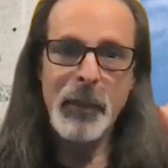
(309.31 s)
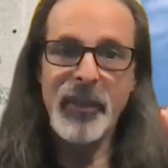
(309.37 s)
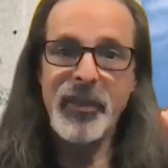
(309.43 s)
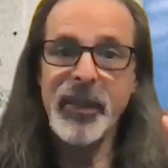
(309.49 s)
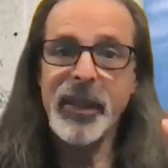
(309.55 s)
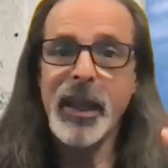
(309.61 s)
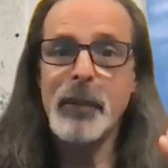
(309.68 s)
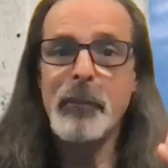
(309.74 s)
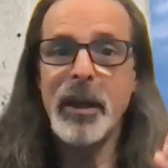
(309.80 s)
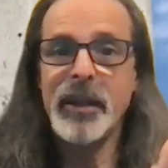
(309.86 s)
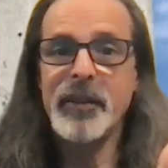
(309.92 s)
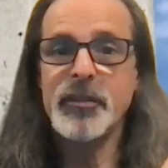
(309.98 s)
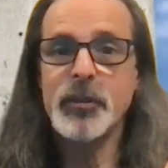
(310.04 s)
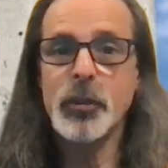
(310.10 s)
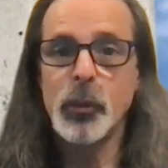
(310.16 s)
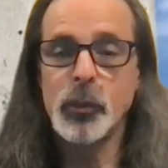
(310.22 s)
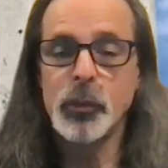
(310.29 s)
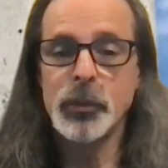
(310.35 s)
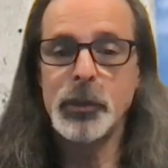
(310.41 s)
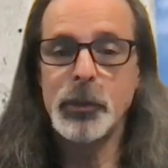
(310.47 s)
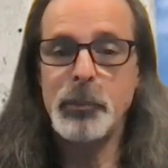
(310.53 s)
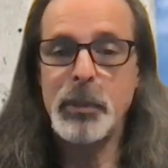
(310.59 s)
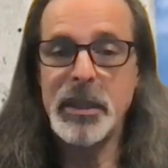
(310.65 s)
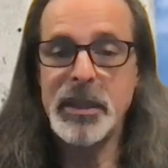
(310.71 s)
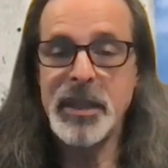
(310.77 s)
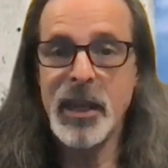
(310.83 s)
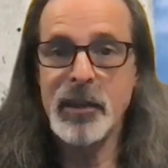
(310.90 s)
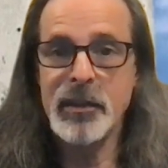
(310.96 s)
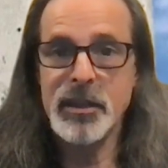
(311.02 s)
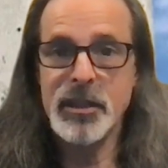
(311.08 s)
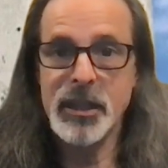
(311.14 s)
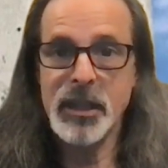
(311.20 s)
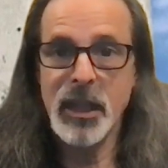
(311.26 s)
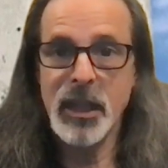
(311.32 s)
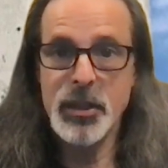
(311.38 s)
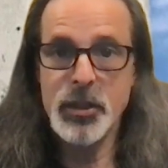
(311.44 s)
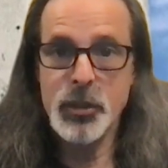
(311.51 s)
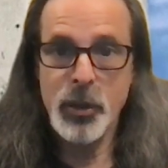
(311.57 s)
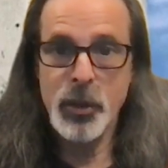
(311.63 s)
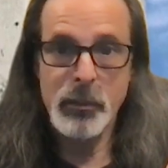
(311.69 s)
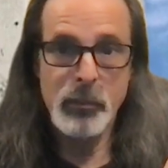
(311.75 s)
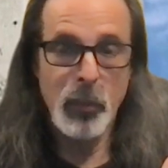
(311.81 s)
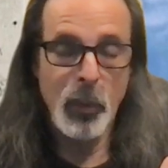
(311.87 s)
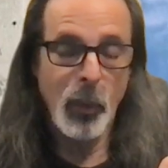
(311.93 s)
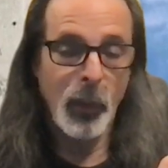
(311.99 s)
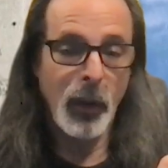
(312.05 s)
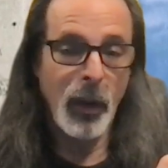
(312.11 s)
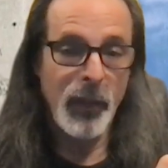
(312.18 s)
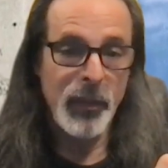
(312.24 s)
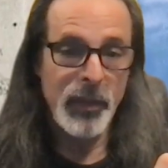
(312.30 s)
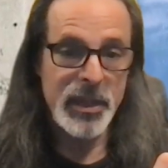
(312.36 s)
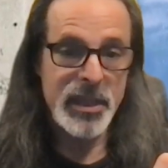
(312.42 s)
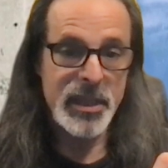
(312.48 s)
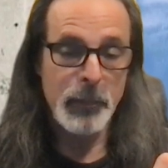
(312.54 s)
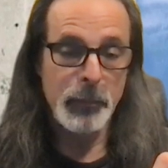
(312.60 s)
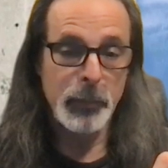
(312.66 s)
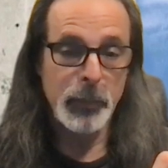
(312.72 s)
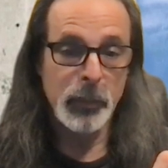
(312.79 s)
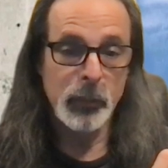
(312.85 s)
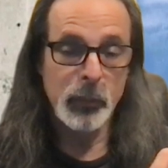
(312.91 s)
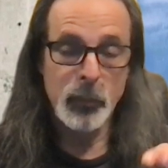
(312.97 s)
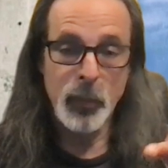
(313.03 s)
I think I might have told Pete Townsend to concentrate more on the simple